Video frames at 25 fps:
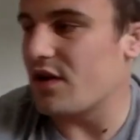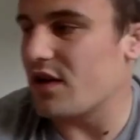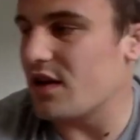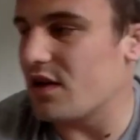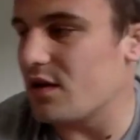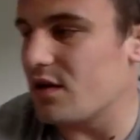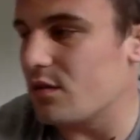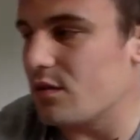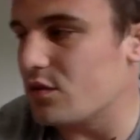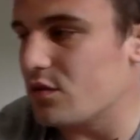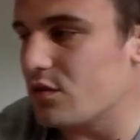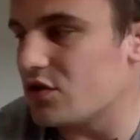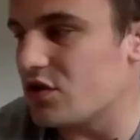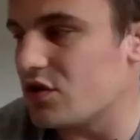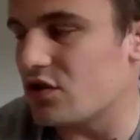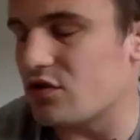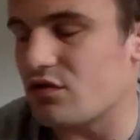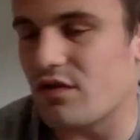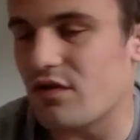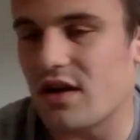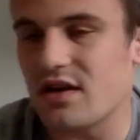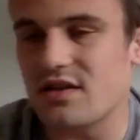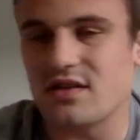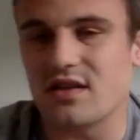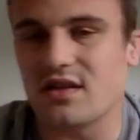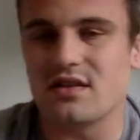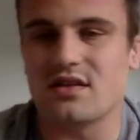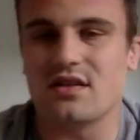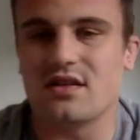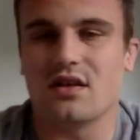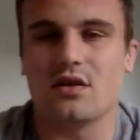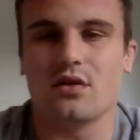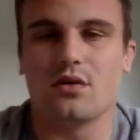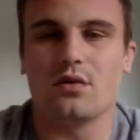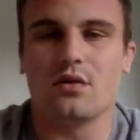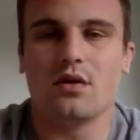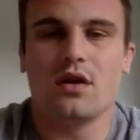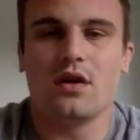it was just rest
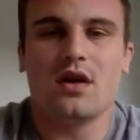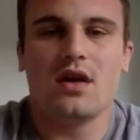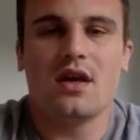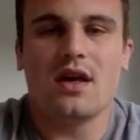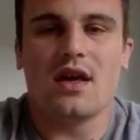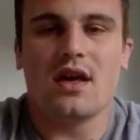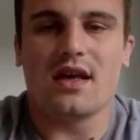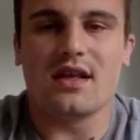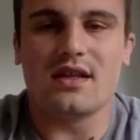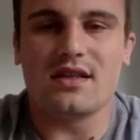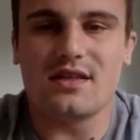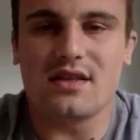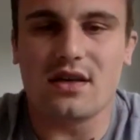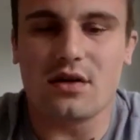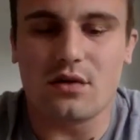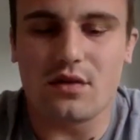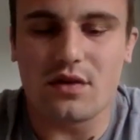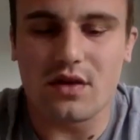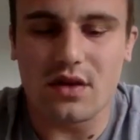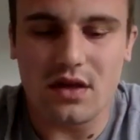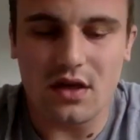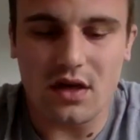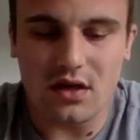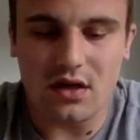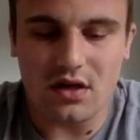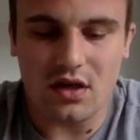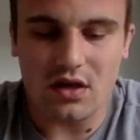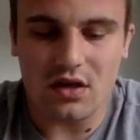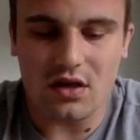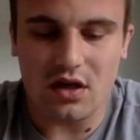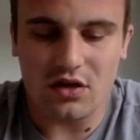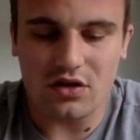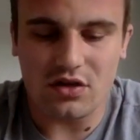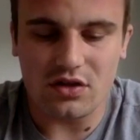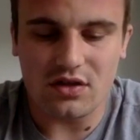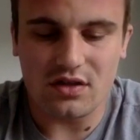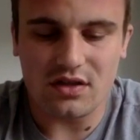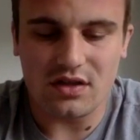until the
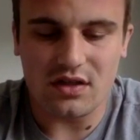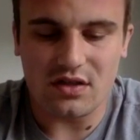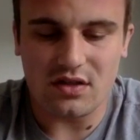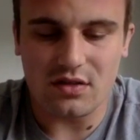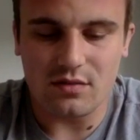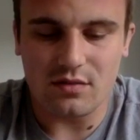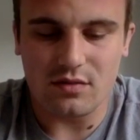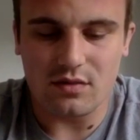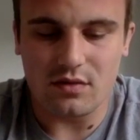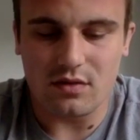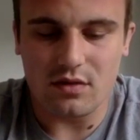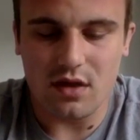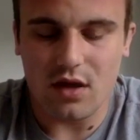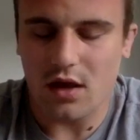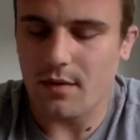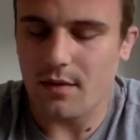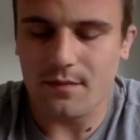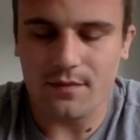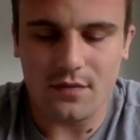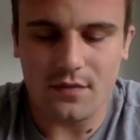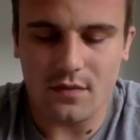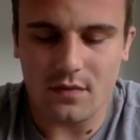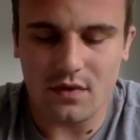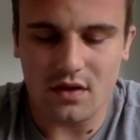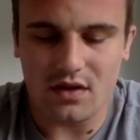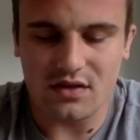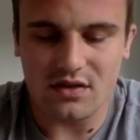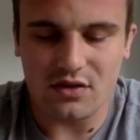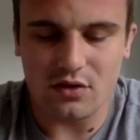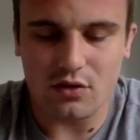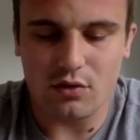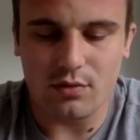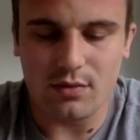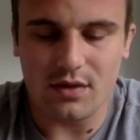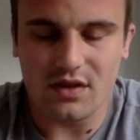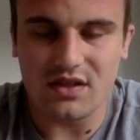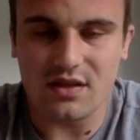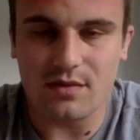concussion system, until
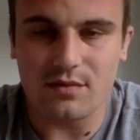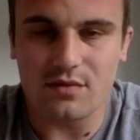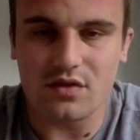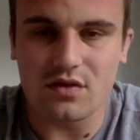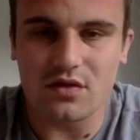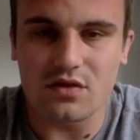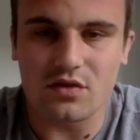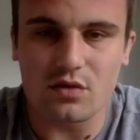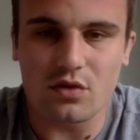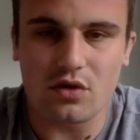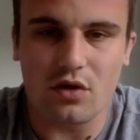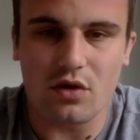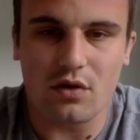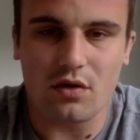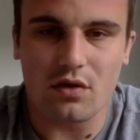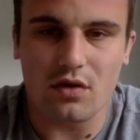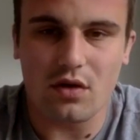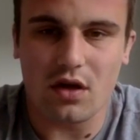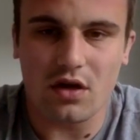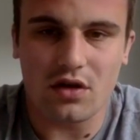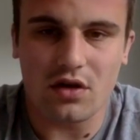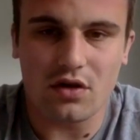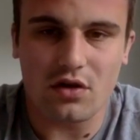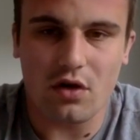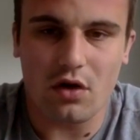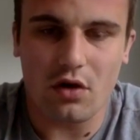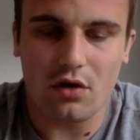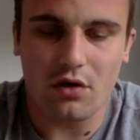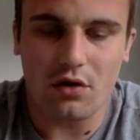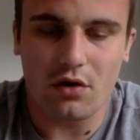my symptoms were like gone.